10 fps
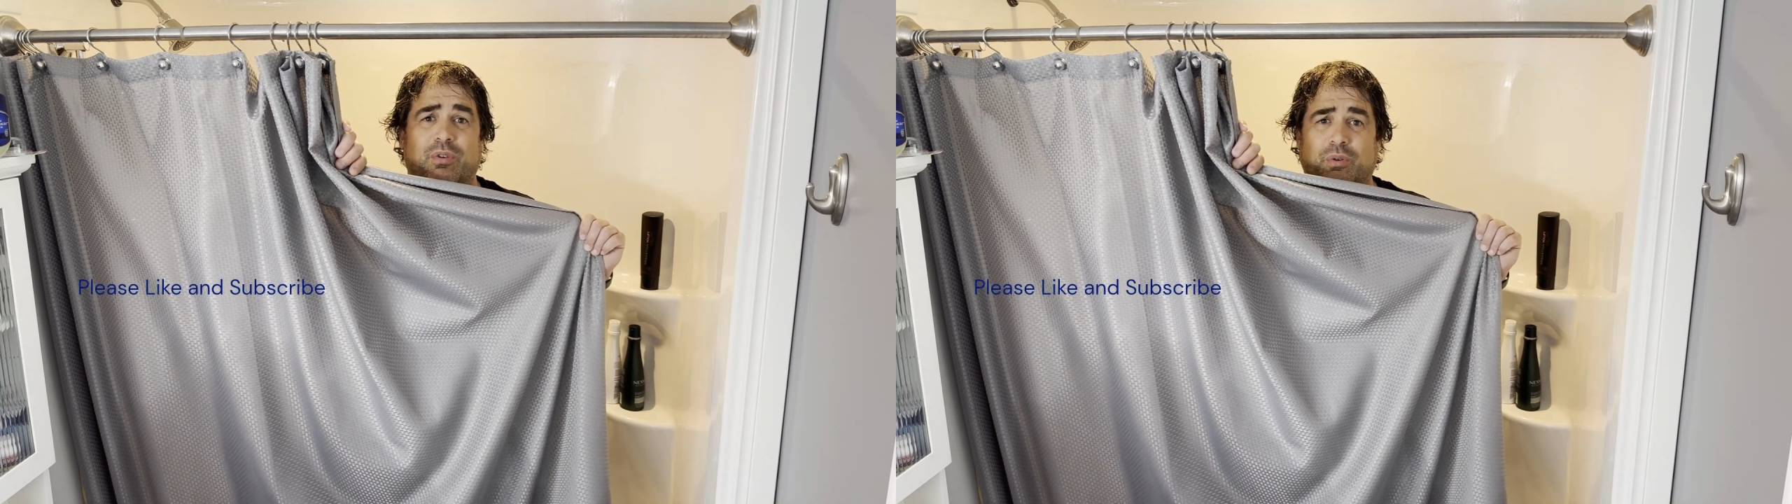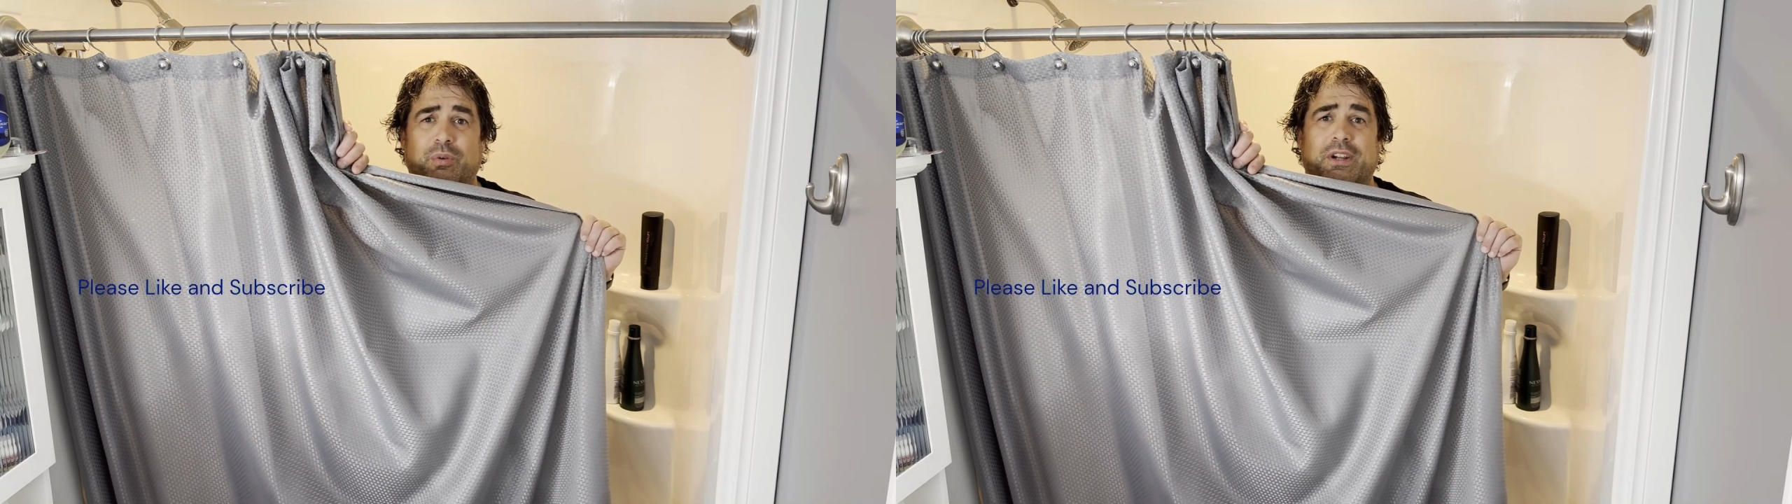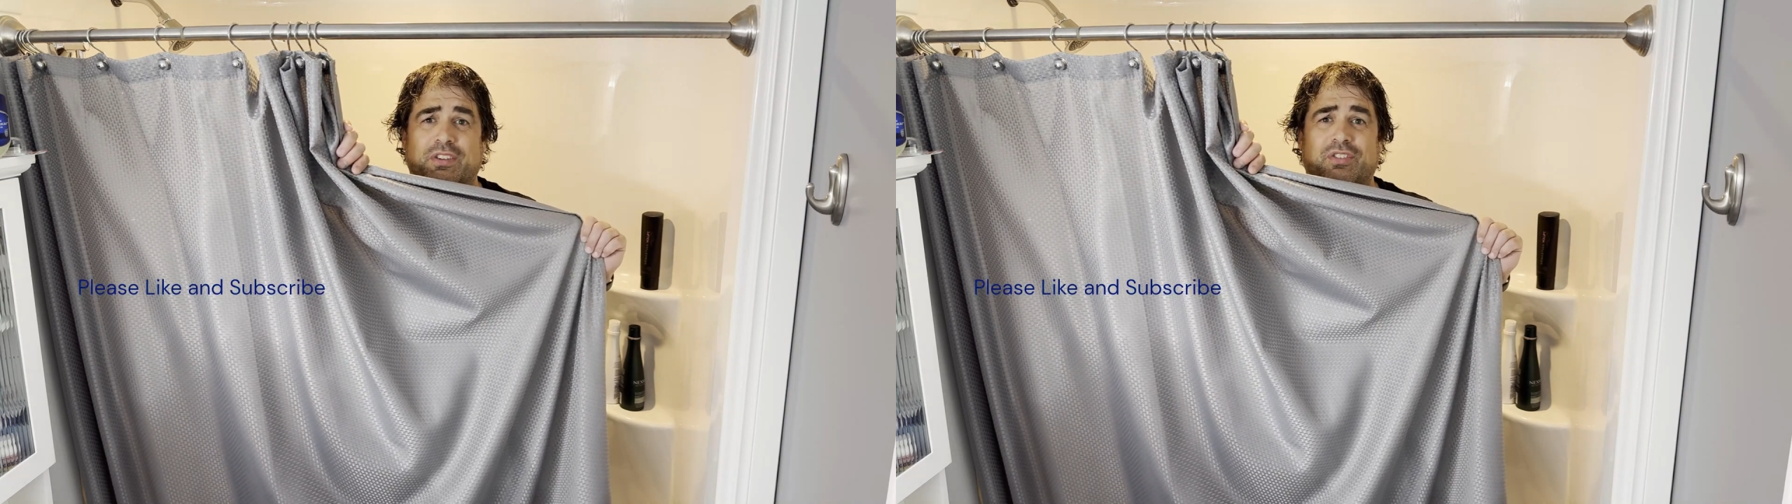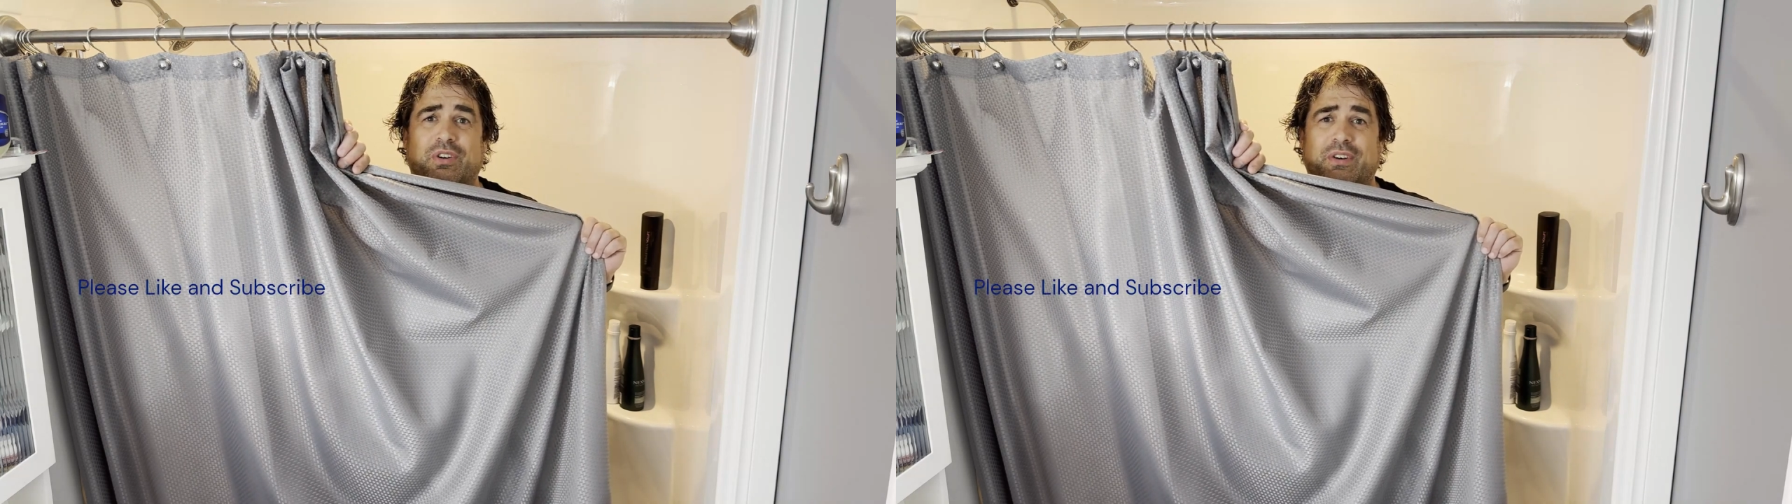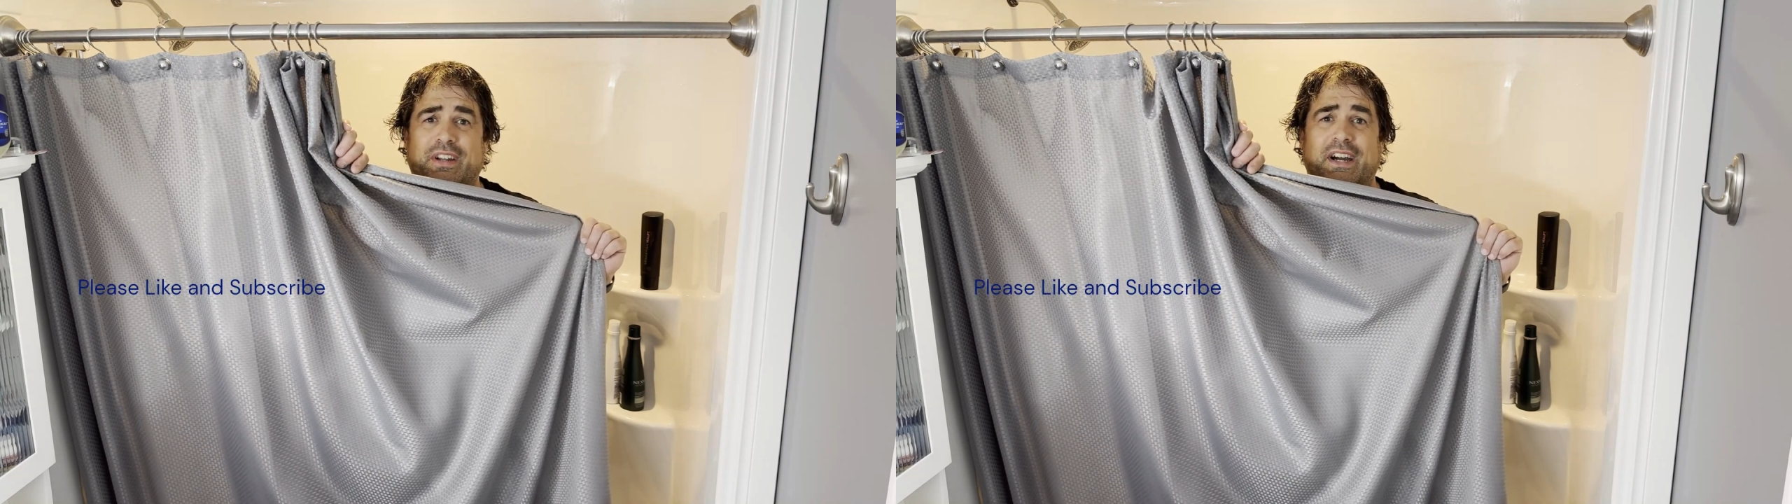what is
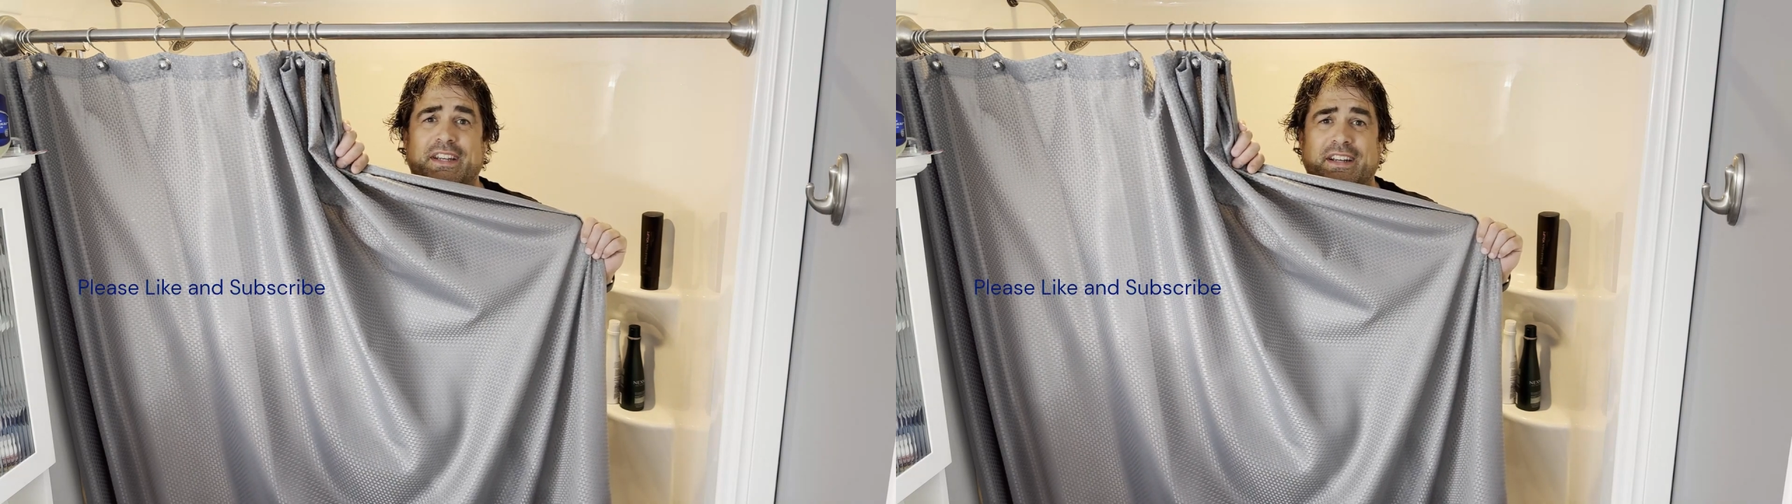going on